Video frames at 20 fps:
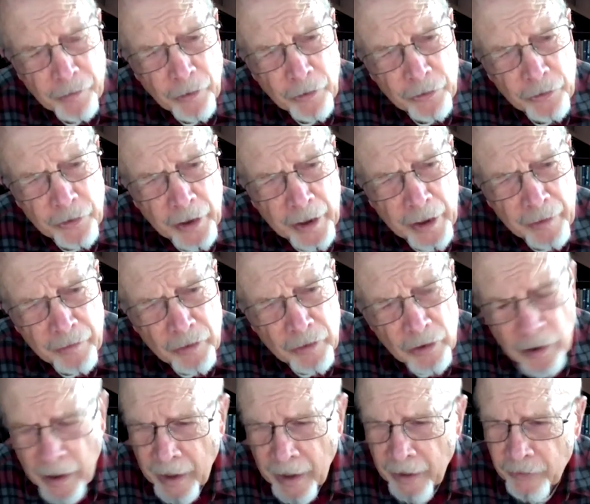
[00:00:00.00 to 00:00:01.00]
the first day
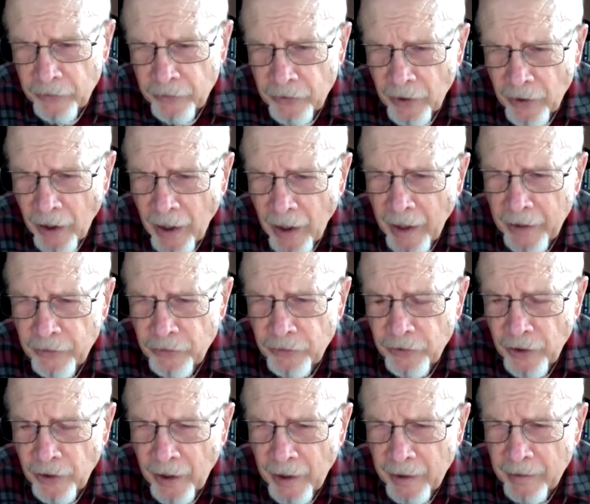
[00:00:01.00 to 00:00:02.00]
of class I
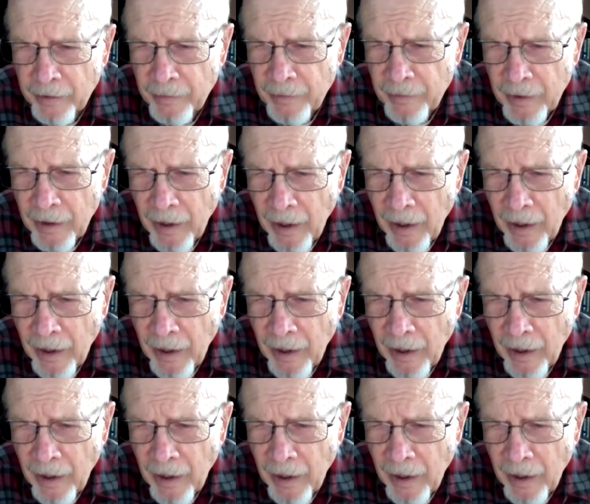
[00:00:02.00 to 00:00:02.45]
said,